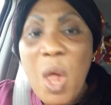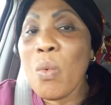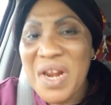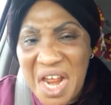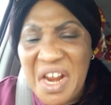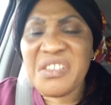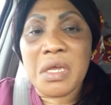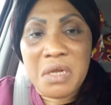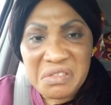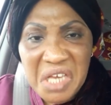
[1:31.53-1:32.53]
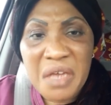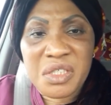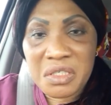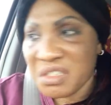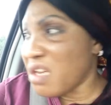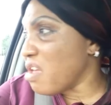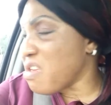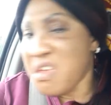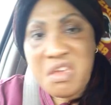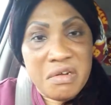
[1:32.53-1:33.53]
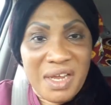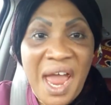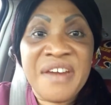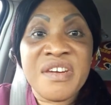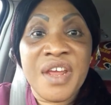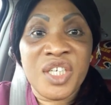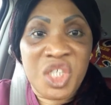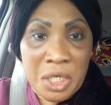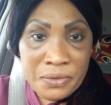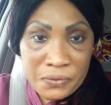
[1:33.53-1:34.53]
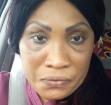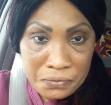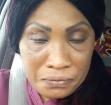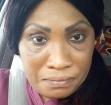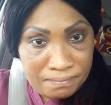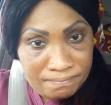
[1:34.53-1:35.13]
When I don't turn the side chicks, then they kick in. Guiding angels.